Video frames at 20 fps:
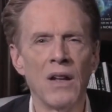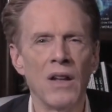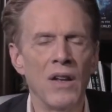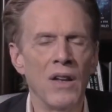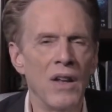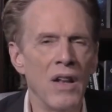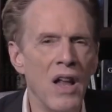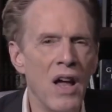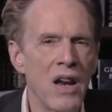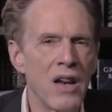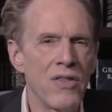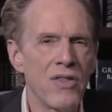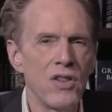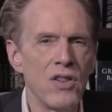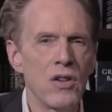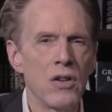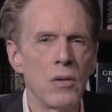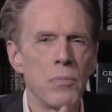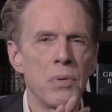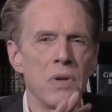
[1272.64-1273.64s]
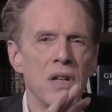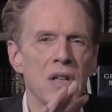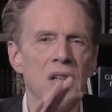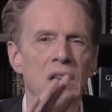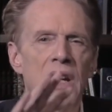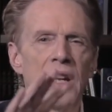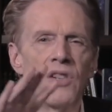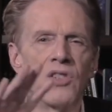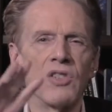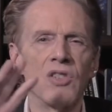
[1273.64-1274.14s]
None of the
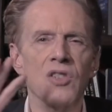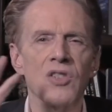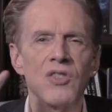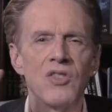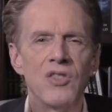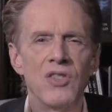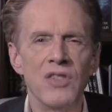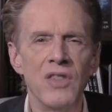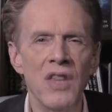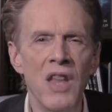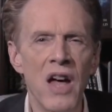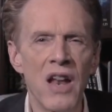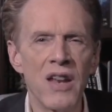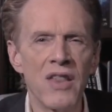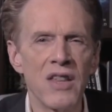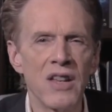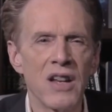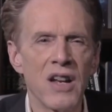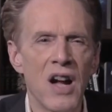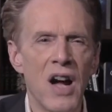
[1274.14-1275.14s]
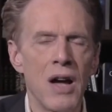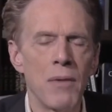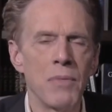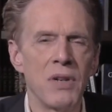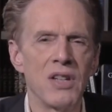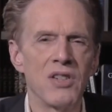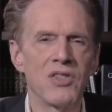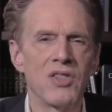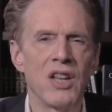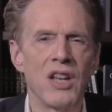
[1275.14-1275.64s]
European nations, none of the
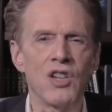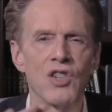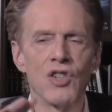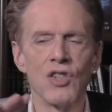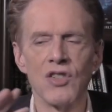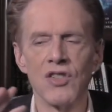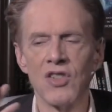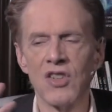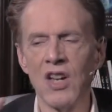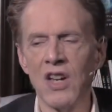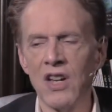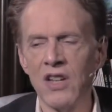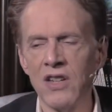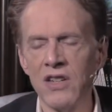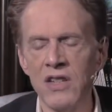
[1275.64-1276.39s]
communist nations,